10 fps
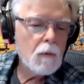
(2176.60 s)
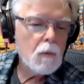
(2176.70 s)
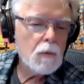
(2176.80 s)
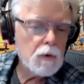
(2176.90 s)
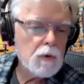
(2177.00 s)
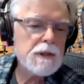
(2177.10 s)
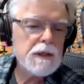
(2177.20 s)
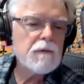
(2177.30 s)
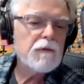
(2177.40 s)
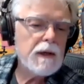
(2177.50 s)

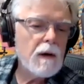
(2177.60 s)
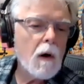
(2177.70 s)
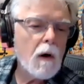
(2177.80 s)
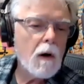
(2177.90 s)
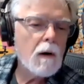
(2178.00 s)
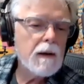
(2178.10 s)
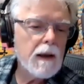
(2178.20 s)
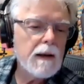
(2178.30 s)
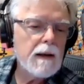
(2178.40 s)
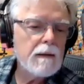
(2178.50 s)
using VR
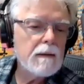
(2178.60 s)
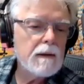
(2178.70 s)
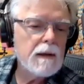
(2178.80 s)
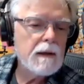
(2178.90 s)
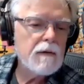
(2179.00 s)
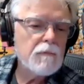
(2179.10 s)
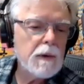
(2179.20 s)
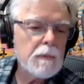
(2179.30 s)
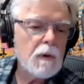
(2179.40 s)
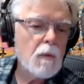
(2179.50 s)
and give
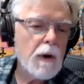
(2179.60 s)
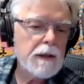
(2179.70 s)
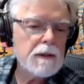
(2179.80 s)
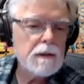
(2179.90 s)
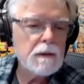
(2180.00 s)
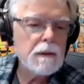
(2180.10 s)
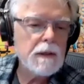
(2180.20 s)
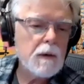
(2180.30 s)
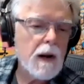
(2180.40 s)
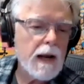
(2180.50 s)
people a way to
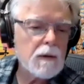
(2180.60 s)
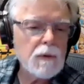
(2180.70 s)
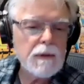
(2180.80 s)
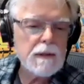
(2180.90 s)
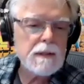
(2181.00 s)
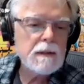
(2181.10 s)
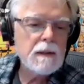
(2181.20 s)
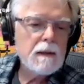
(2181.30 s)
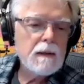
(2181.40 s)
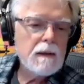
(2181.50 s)
interact with
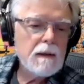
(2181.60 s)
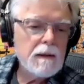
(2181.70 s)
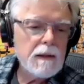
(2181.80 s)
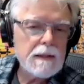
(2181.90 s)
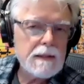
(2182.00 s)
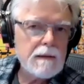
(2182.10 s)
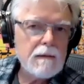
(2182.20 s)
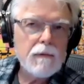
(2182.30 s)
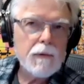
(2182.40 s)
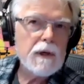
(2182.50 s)
this
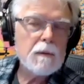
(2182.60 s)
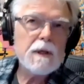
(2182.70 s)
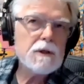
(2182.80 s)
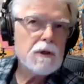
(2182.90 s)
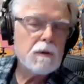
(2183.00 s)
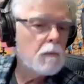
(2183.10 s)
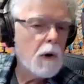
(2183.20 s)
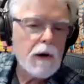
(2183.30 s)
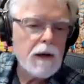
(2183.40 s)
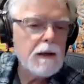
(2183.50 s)
three-dimensional
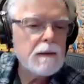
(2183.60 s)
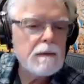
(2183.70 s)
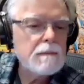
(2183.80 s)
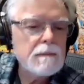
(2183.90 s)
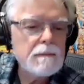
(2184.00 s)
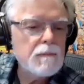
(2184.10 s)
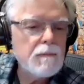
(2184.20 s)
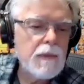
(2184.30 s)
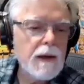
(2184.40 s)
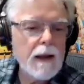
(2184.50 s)
market
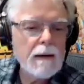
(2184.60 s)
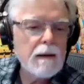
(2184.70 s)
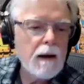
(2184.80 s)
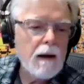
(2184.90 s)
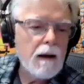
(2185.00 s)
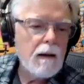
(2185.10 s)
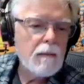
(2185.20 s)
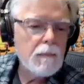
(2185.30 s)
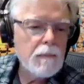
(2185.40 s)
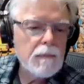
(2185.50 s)
that
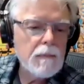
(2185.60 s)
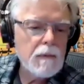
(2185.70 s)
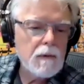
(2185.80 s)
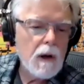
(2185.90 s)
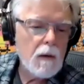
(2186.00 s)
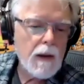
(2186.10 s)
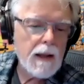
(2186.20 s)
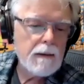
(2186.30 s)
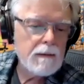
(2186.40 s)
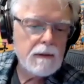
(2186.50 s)
you know,
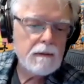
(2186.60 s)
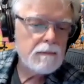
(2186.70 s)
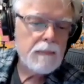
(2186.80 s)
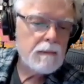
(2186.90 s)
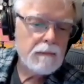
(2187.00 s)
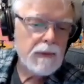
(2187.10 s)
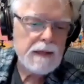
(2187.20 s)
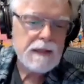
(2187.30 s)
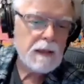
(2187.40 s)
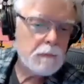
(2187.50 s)
had
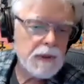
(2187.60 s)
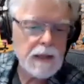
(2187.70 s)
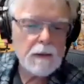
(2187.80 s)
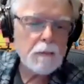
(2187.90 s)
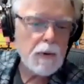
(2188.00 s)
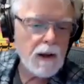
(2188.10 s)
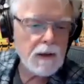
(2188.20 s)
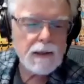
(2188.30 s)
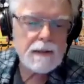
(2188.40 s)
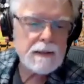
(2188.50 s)
basically picking
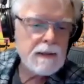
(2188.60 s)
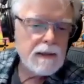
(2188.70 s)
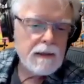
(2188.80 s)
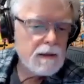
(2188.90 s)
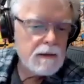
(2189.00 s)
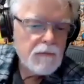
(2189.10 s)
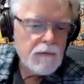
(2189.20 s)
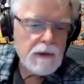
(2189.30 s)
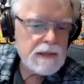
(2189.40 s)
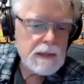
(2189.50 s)
products.
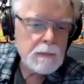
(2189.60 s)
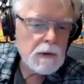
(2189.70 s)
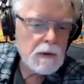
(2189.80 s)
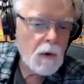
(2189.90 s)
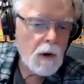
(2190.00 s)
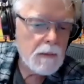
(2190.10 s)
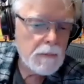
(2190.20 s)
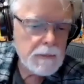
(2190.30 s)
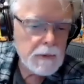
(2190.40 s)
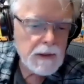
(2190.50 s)
Very similar to what
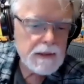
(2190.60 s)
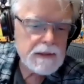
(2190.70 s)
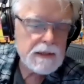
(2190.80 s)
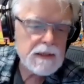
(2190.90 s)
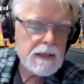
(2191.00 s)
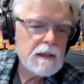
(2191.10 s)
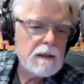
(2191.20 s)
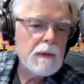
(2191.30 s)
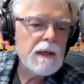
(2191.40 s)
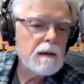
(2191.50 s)
people had
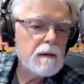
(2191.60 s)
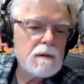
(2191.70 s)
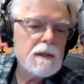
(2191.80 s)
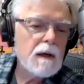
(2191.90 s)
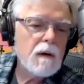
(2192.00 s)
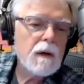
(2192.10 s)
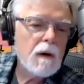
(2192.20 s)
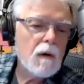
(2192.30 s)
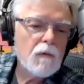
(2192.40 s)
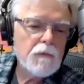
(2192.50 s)
suggested many years ago at
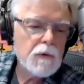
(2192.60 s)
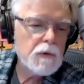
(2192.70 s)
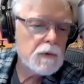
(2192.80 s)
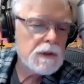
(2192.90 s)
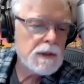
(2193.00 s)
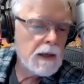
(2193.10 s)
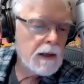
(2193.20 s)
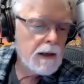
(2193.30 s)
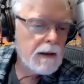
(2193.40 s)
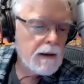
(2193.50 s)
Whole Foods.
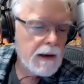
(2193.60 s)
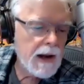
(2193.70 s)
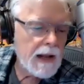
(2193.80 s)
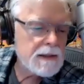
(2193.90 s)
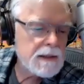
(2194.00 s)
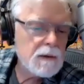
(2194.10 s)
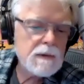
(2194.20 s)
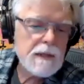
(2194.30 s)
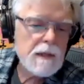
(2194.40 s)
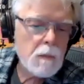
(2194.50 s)
And I just don't
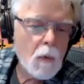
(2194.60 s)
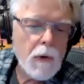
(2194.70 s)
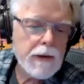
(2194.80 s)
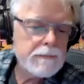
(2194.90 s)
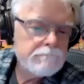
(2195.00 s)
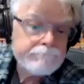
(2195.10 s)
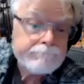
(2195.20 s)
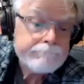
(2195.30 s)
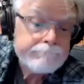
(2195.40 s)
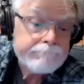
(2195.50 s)
see the point,
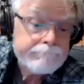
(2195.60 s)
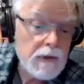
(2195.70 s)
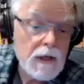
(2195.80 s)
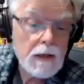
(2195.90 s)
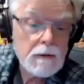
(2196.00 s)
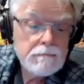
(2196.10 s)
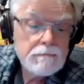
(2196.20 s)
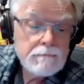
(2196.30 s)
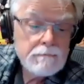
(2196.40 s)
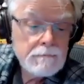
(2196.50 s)
yeah. You know,
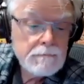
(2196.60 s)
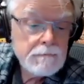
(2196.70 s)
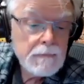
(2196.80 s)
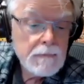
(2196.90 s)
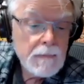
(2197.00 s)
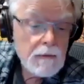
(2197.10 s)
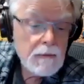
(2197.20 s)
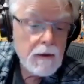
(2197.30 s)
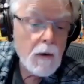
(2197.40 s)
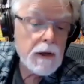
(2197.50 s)

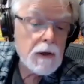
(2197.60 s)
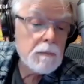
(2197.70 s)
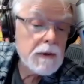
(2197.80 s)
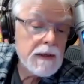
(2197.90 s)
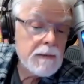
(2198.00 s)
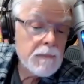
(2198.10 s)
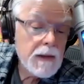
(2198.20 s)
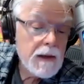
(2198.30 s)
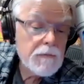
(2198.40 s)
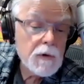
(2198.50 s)
though it could be,
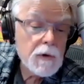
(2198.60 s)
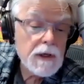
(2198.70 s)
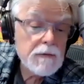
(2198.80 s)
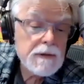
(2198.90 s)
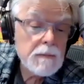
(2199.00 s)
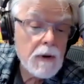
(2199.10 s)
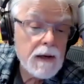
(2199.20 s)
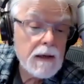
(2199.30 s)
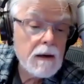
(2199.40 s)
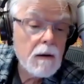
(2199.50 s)
if you could give
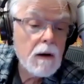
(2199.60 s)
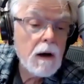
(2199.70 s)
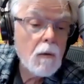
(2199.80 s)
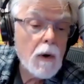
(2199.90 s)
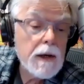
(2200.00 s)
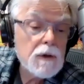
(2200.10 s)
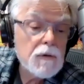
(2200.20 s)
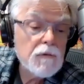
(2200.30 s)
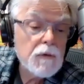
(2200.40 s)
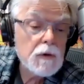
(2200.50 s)
somebody a way
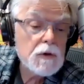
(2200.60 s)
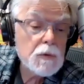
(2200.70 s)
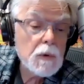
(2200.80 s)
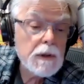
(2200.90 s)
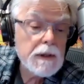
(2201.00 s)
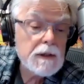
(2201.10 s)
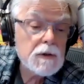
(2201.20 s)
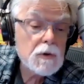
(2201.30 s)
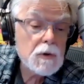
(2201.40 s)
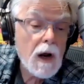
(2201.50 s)
to virtually
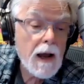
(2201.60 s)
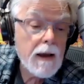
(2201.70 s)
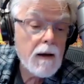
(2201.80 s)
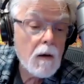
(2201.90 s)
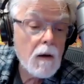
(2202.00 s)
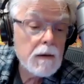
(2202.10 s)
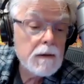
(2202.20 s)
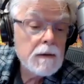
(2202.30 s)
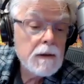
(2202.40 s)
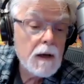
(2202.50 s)
try
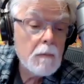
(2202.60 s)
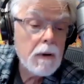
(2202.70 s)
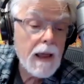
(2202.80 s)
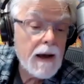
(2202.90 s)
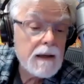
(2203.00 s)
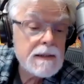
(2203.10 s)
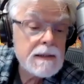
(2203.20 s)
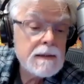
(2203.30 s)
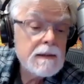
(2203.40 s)
on a blouse,